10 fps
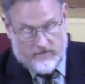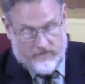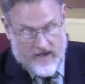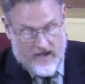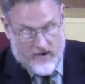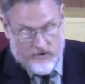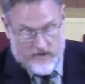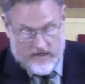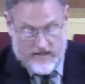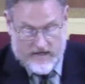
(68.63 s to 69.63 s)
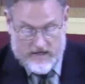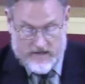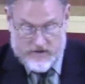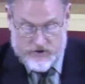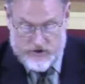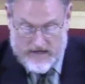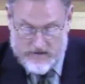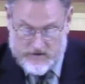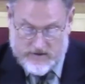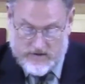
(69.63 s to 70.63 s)
found in
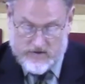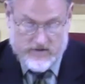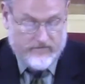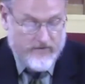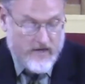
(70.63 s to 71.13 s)
Genesis.